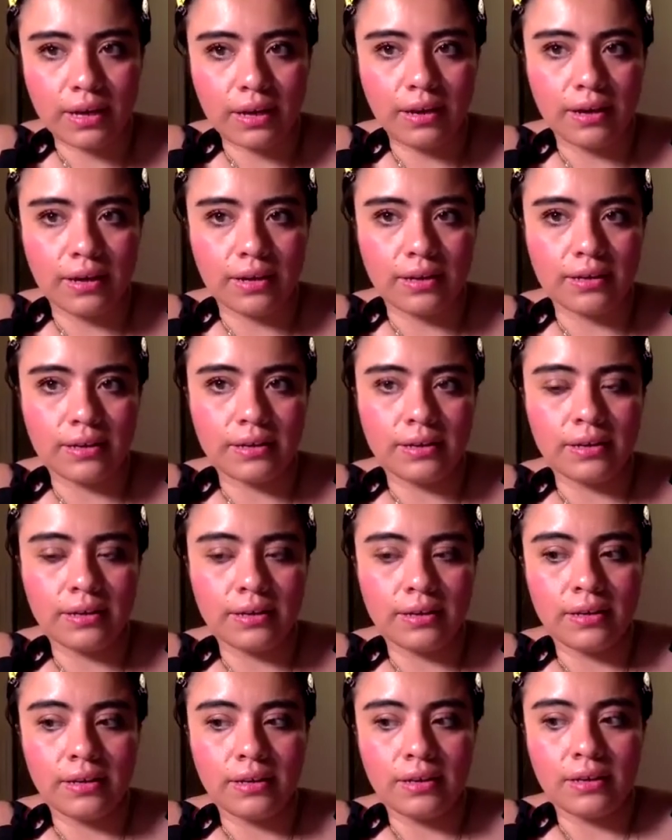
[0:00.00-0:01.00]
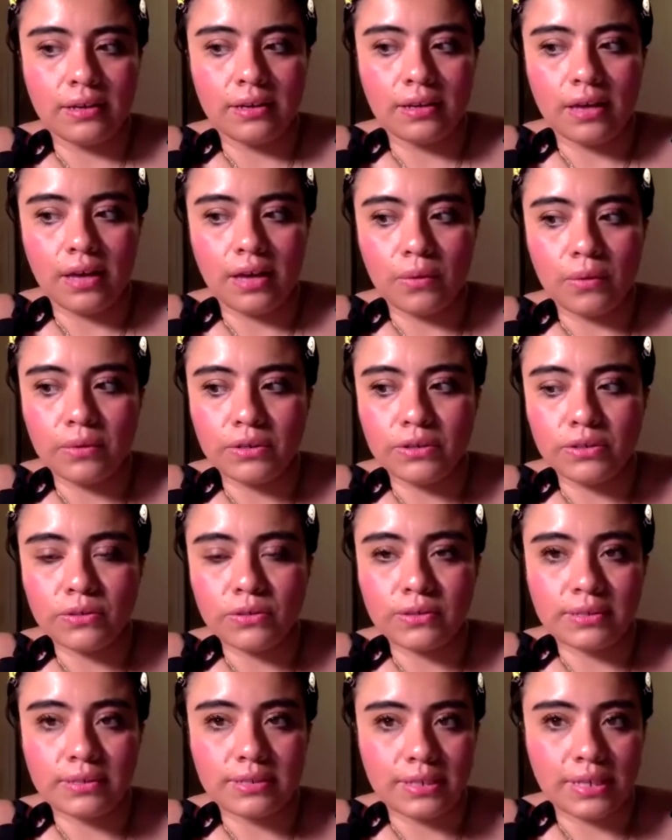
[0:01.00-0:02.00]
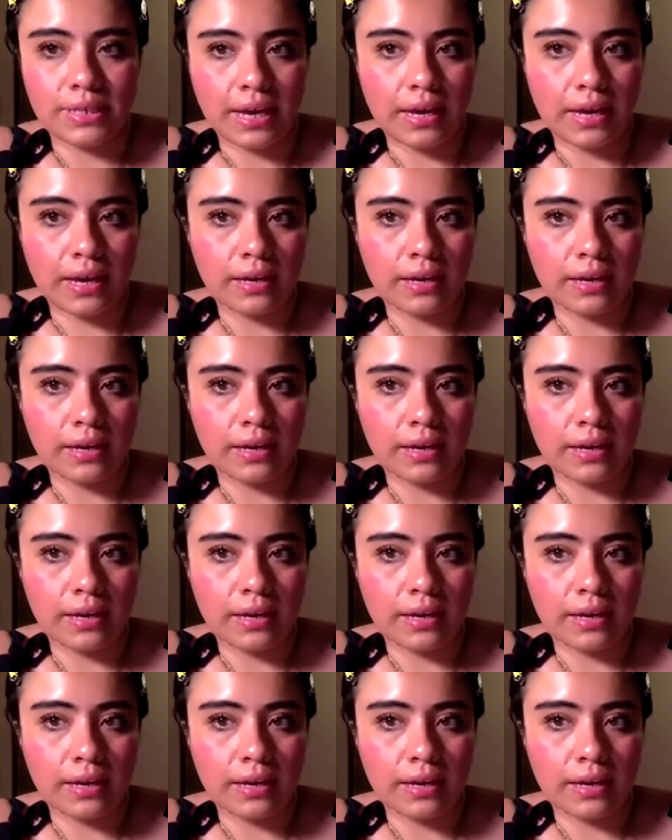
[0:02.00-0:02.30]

and I wouldn't do this again.